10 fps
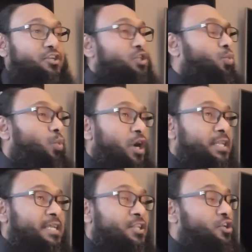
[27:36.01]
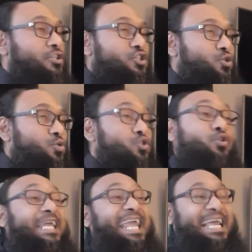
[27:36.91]
Not one, not two, no,
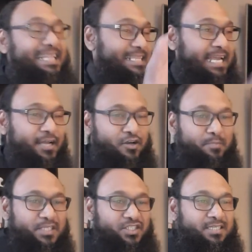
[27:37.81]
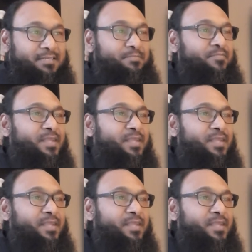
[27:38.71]
the entire commission.